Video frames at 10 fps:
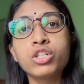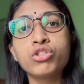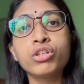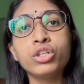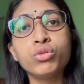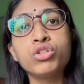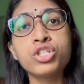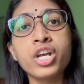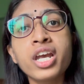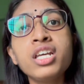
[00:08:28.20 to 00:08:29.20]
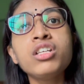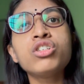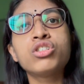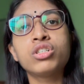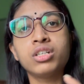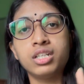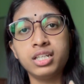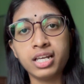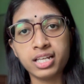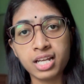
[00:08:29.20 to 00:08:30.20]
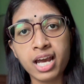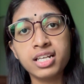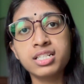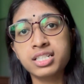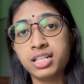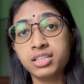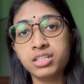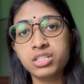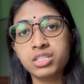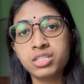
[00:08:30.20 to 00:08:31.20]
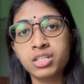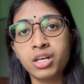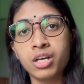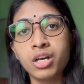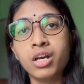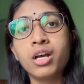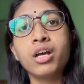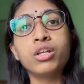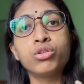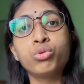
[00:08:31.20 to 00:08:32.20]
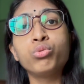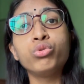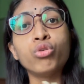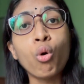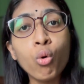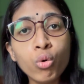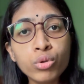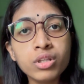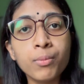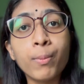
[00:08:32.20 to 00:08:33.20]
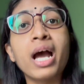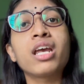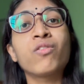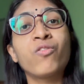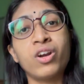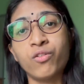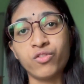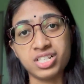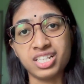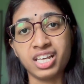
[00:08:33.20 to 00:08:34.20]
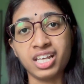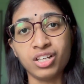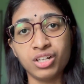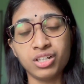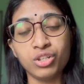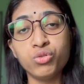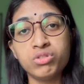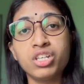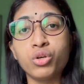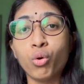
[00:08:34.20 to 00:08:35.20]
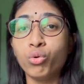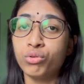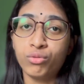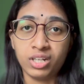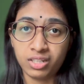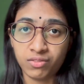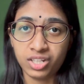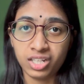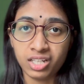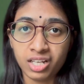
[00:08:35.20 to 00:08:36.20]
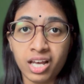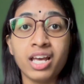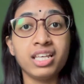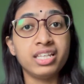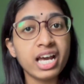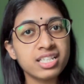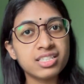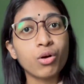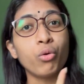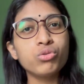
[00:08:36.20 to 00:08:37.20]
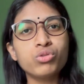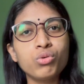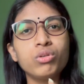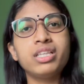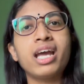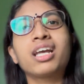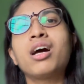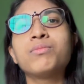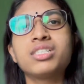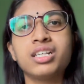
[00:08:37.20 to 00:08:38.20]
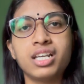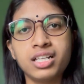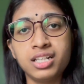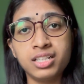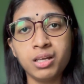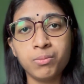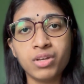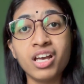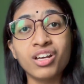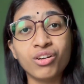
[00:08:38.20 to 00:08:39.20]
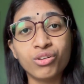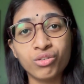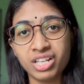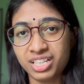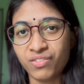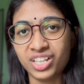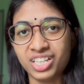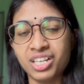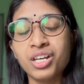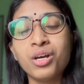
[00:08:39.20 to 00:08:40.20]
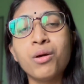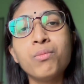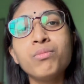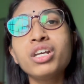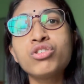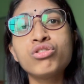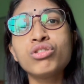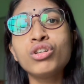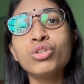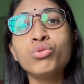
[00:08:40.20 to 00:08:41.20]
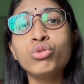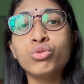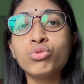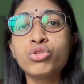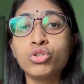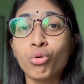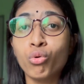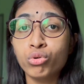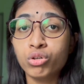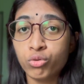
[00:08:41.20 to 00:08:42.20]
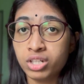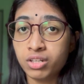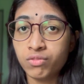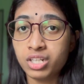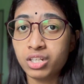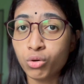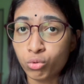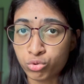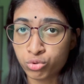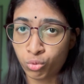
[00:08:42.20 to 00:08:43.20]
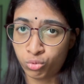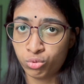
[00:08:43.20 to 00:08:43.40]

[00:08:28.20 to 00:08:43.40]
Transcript: sure you change the entire sentence to your own by paraphrasing it, using your own creativity. Yes, also there comes another tip, creativity. Make sure you use your own creativity also.